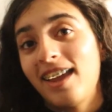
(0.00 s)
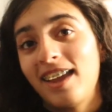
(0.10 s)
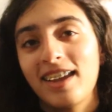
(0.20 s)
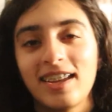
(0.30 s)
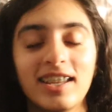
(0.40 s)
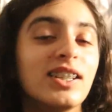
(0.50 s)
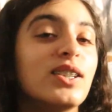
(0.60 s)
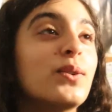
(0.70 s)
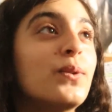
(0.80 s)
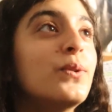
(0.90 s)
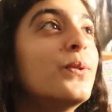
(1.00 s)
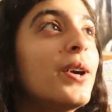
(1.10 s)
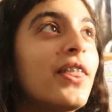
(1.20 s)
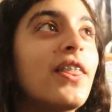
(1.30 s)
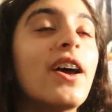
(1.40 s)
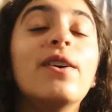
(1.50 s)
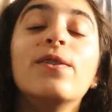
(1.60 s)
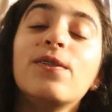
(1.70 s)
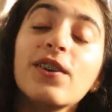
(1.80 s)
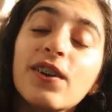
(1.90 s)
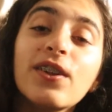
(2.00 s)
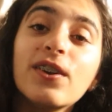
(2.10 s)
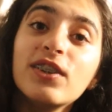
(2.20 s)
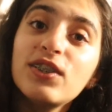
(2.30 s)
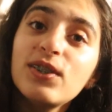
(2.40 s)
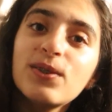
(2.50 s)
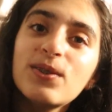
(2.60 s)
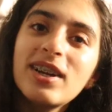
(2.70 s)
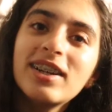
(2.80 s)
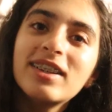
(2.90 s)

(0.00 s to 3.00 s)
And without further ado,